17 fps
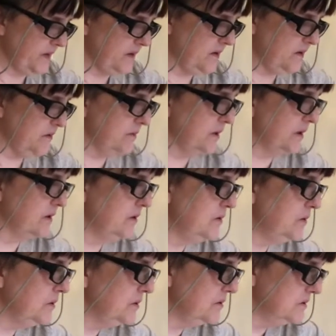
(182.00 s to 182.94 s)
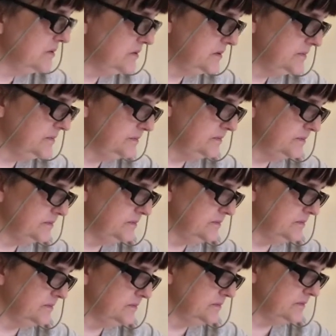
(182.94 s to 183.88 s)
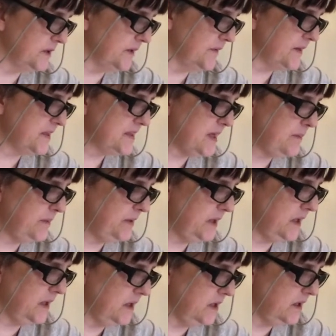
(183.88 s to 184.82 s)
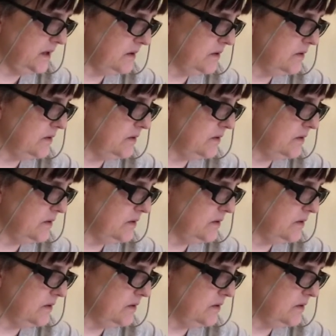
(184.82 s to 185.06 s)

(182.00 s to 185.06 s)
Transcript: Here we go. Nothing's happening.